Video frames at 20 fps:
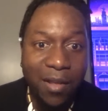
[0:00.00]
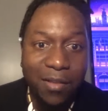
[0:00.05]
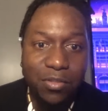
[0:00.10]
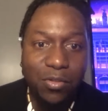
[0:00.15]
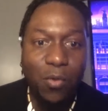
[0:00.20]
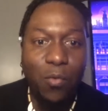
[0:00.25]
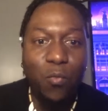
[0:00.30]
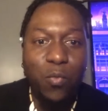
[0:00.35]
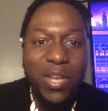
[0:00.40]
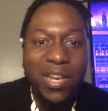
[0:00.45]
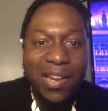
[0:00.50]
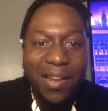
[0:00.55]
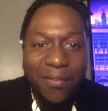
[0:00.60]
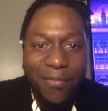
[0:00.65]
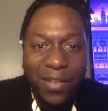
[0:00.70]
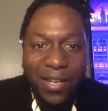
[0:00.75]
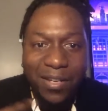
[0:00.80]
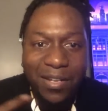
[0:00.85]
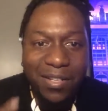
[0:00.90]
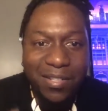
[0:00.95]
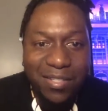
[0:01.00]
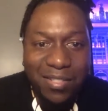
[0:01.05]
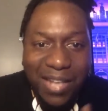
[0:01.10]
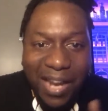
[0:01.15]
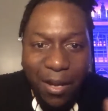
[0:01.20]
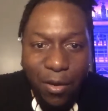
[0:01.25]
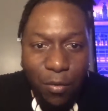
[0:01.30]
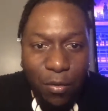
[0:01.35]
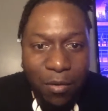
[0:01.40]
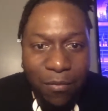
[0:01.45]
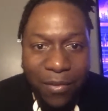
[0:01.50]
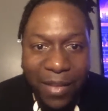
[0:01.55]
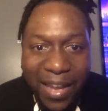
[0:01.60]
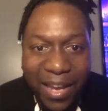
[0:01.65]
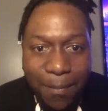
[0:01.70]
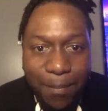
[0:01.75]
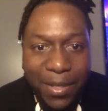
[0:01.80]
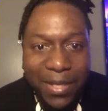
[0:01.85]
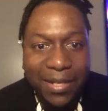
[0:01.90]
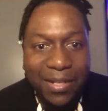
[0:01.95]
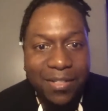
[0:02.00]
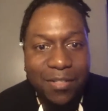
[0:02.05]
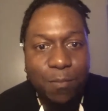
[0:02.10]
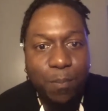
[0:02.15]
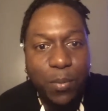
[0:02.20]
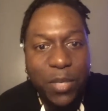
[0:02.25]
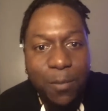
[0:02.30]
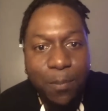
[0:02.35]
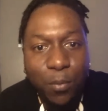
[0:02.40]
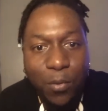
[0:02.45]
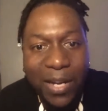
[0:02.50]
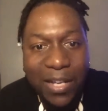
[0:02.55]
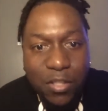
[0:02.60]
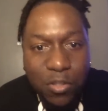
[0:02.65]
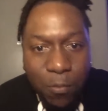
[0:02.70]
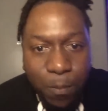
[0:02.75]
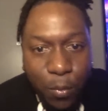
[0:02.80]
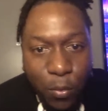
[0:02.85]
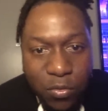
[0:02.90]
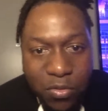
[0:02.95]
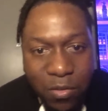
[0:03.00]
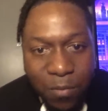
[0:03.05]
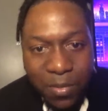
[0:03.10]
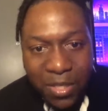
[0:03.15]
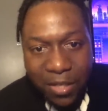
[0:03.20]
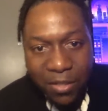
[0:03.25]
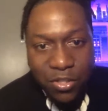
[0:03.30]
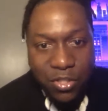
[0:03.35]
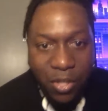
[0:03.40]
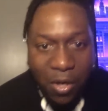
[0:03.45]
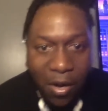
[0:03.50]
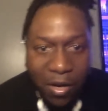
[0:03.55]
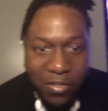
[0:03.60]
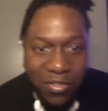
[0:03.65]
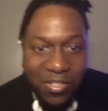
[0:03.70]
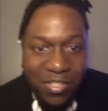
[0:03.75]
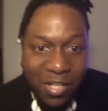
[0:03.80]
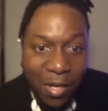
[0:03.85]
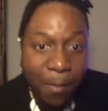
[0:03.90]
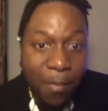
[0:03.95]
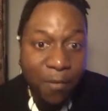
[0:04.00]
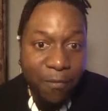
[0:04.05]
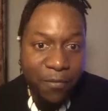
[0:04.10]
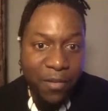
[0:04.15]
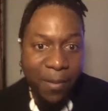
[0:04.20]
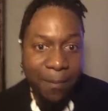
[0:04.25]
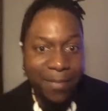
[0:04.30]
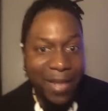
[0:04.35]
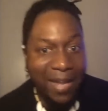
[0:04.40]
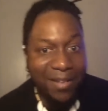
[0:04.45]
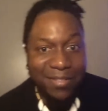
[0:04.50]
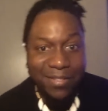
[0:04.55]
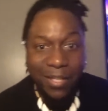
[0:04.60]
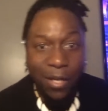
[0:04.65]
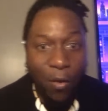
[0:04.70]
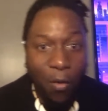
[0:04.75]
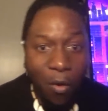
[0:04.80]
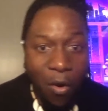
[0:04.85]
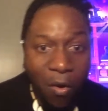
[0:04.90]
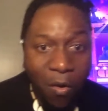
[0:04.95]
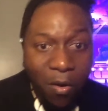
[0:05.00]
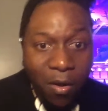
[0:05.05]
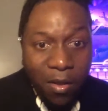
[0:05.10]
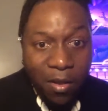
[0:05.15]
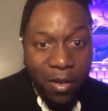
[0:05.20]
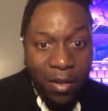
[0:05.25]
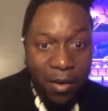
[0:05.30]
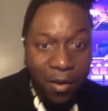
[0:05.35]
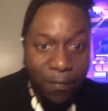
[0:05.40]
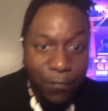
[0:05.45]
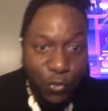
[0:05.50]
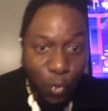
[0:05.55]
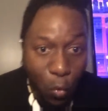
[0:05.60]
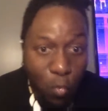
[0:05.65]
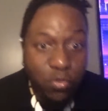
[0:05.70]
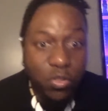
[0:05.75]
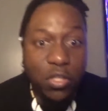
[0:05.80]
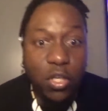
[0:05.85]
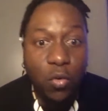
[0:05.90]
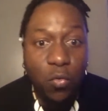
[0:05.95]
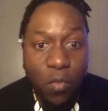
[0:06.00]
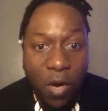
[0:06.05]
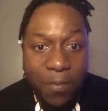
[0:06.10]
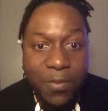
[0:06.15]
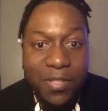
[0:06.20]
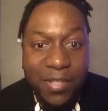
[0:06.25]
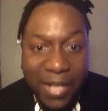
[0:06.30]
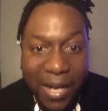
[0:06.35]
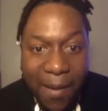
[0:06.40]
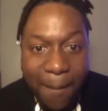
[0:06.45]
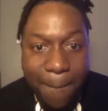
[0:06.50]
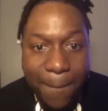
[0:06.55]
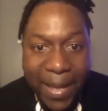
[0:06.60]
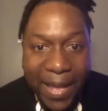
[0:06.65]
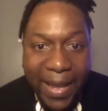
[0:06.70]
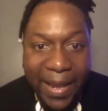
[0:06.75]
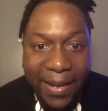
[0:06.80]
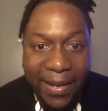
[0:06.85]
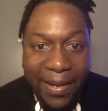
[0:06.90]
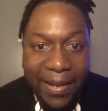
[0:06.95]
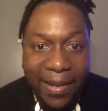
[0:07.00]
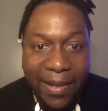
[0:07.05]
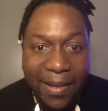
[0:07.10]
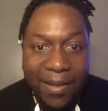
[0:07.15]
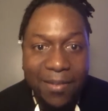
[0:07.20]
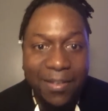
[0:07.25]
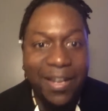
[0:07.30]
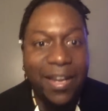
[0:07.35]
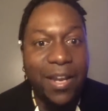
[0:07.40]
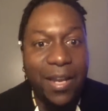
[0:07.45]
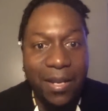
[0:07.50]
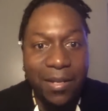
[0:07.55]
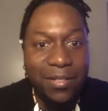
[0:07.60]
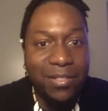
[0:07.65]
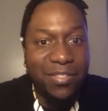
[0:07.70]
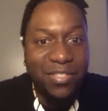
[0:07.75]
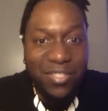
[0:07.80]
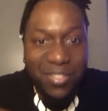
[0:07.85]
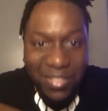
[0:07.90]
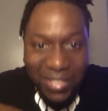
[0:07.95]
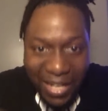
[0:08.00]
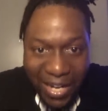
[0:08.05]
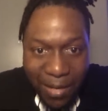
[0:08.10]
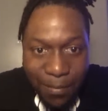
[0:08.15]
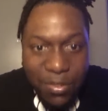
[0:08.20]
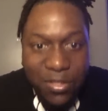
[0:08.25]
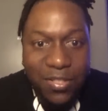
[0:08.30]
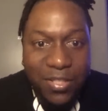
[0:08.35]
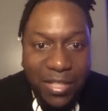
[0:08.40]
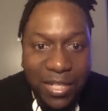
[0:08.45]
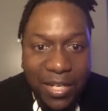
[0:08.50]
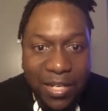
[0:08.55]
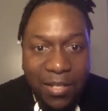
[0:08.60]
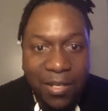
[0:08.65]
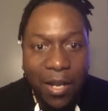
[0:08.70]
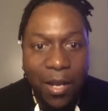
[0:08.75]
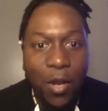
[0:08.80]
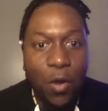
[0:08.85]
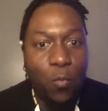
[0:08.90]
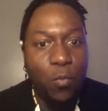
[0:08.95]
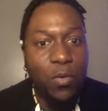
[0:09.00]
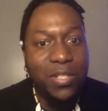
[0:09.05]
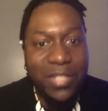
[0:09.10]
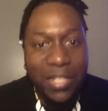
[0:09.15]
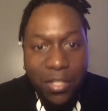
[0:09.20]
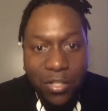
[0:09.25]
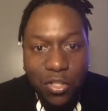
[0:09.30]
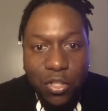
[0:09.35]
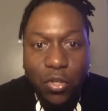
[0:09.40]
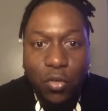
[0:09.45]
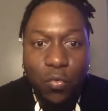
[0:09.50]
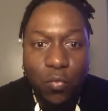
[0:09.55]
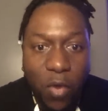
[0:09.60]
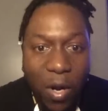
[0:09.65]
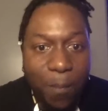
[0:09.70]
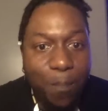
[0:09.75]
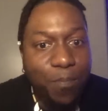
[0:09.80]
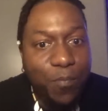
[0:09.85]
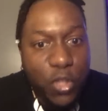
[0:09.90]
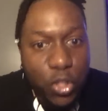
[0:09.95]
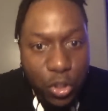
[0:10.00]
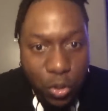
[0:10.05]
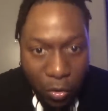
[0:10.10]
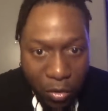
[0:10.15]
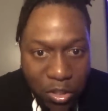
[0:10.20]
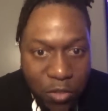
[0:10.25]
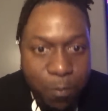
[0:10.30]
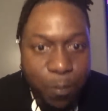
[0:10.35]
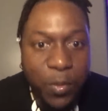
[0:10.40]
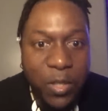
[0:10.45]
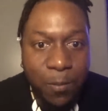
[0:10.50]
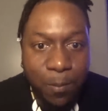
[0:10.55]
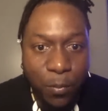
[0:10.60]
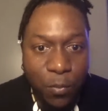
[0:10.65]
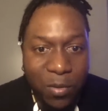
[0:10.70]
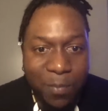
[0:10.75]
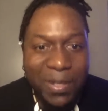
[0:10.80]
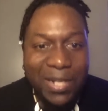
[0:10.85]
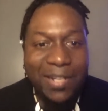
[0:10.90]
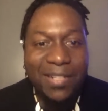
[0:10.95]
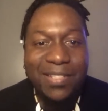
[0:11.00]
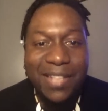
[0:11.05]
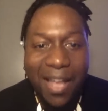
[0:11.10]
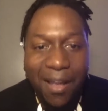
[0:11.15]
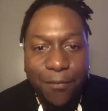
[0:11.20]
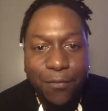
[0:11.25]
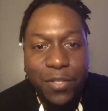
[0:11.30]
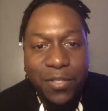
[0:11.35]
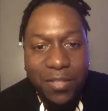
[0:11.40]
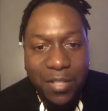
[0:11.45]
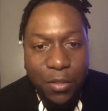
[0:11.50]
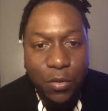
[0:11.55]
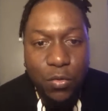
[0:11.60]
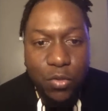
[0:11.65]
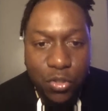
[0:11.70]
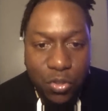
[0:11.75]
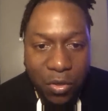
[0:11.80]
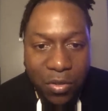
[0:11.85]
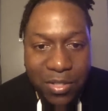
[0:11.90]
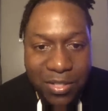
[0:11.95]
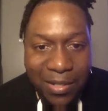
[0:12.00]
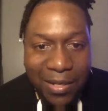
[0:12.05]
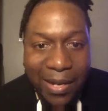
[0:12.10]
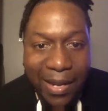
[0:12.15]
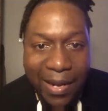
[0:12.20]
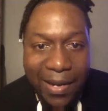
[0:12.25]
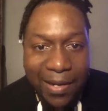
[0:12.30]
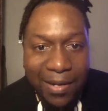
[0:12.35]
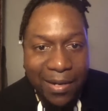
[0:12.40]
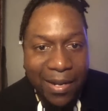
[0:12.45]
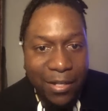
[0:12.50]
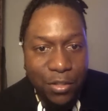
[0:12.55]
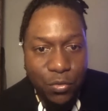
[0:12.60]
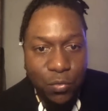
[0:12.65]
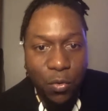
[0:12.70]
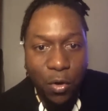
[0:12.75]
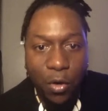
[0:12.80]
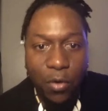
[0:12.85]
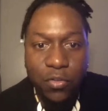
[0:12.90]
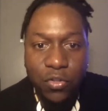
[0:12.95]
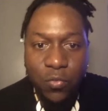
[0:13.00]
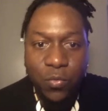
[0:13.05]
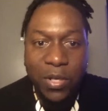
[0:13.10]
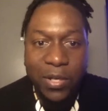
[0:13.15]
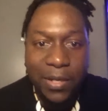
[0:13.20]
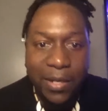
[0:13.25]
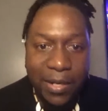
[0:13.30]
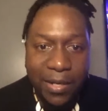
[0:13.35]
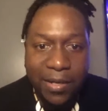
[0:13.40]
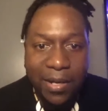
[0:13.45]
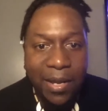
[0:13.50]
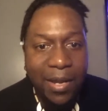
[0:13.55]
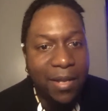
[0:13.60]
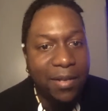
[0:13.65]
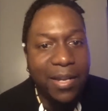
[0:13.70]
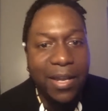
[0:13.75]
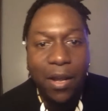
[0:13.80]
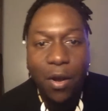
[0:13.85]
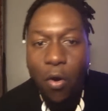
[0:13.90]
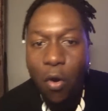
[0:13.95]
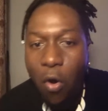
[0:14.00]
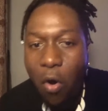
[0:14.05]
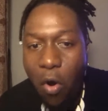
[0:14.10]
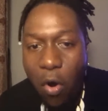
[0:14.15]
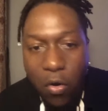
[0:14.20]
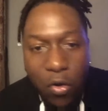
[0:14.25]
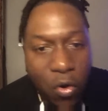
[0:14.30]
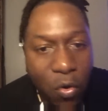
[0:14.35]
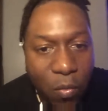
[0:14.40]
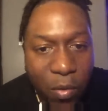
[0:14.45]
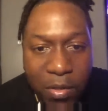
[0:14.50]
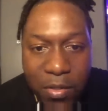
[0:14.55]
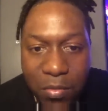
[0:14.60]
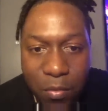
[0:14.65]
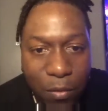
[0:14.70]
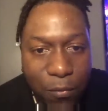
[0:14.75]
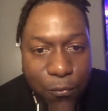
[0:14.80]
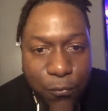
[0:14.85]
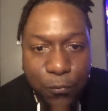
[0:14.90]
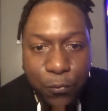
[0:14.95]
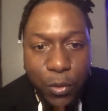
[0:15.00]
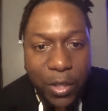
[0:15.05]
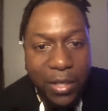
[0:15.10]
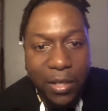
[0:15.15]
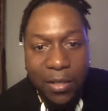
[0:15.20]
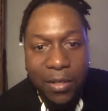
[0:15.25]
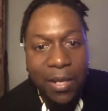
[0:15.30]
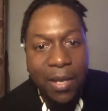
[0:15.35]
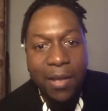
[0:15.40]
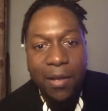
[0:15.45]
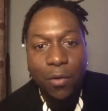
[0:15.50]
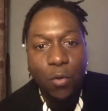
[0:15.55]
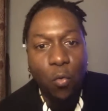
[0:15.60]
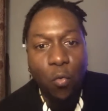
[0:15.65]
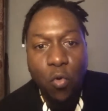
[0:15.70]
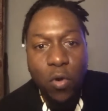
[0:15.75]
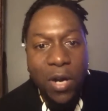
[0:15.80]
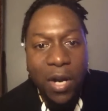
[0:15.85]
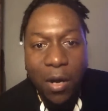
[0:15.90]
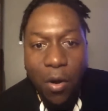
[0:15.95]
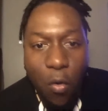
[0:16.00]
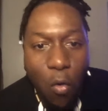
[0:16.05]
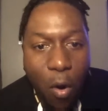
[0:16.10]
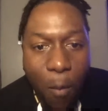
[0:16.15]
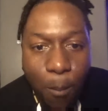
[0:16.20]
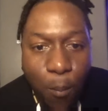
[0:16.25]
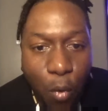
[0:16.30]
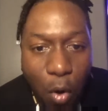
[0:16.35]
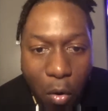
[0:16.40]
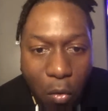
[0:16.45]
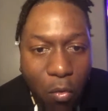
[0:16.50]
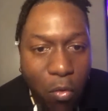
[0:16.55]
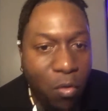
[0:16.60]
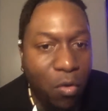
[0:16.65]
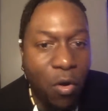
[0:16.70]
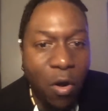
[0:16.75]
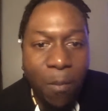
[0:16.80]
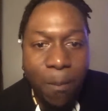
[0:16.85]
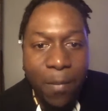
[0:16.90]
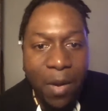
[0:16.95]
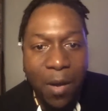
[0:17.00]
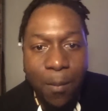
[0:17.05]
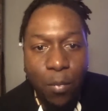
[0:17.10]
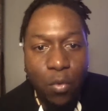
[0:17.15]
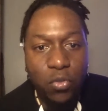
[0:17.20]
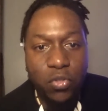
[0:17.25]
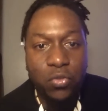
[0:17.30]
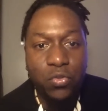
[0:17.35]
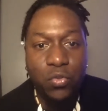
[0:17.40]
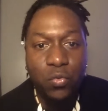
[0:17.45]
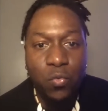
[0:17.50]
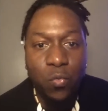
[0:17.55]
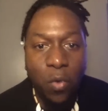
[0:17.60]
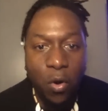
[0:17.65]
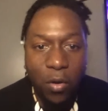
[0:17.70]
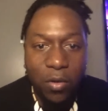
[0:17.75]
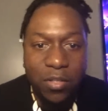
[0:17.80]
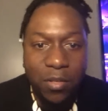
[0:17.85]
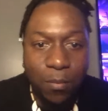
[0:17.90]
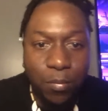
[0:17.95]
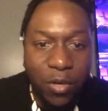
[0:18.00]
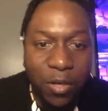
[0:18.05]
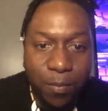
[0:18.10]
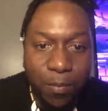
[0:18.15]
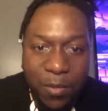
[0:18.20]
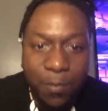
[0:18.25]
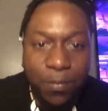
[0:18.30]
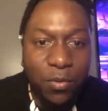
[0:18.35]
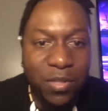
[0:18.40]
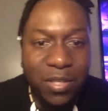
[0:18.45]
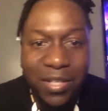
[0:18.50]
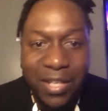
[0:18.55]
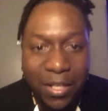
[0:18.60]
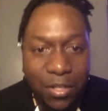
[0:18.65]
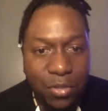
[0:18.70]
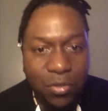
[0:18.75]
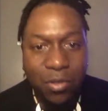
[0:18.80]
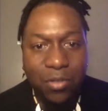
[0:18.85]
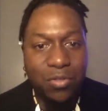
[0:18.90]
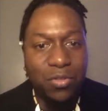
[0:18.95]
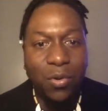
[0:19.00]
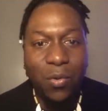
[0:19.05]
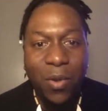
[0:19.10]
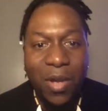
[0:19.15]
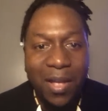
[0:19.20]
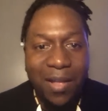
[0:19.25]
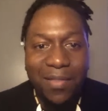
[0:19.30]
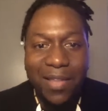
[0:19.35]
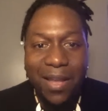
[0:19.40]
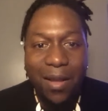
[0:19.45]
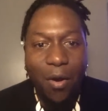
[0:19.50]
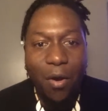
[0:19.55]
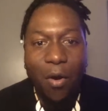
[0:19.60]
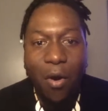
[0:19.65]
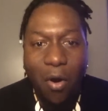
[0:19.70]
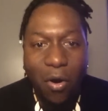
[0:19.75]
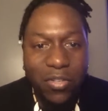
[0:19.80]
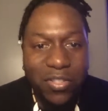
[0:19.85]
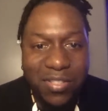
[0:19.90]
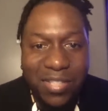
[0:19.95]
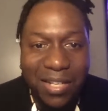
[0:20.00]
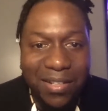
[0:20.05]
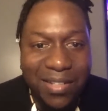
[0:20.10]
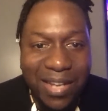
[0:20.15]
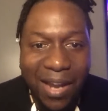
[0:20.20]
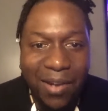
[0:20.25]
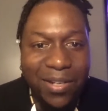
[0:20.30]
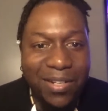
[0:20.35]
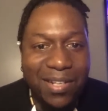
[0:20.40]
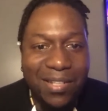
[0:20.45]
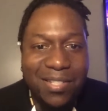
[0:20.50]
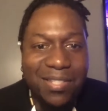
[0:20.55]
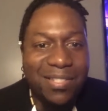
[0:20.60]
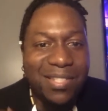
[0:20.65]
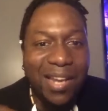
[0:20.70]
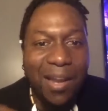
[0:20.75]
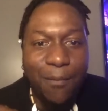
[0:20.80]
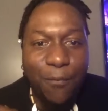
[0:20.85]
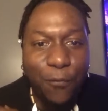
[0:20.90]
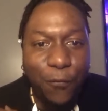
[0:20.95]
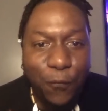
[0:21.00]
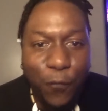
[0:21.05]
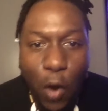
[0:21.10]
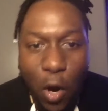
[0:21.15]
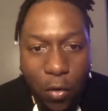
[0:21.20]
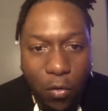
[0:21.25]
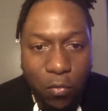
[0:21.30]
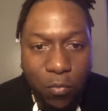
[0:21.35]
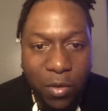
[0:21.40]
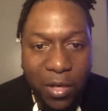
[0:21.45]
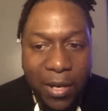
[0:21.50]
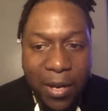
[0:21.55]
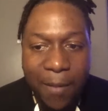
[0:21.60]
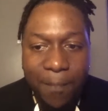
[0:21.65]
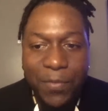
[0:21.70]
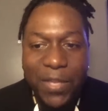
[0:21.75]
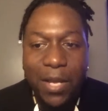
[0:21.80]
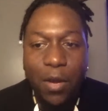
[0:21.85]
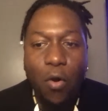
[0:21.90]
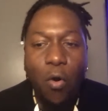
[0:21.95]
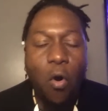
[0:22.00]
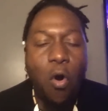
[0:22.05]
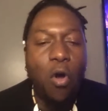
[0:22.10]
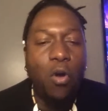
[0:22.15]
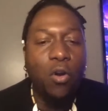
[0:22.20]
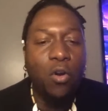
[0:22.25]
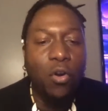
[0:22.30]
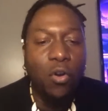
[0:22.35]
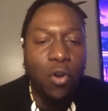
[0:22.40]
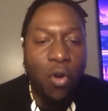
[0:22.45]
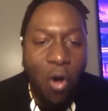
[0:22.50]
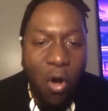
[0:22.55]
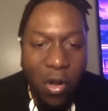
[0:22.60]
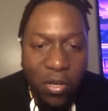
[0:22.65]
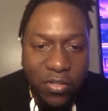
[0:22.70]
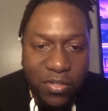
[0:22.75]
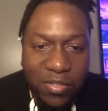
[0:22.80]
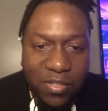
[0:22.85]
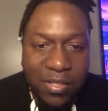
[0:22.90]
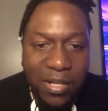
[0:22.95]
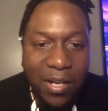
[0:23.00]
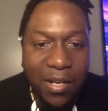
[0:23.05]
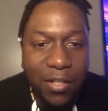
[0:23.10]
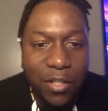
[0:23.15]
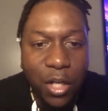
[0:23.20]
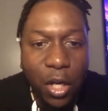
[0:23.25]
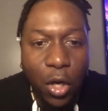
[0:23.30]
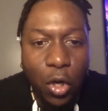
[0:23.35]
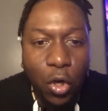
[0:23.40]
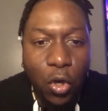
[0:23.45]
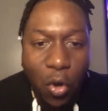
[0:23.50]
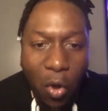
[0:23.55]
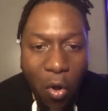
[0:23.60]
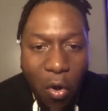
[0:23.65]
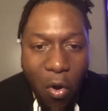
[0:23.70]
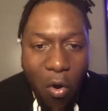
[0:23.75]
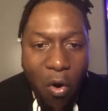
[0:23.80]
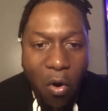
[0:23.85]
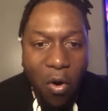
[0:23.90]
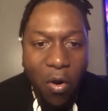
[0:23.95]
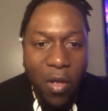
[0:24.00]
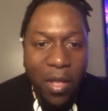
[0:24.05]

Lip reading: So we living in the cycle of hate because people that's supposed to be in charge, some of them, not saying all, those corrupt scumbag, they're in the same seat with these corrupt church people, because every single church in Haiti that you heard doing good, they all go into a freaking Ugan or Boko or Mumble to do work to bring people to their church. So they all sit down in the same fuckery. They all lost the law.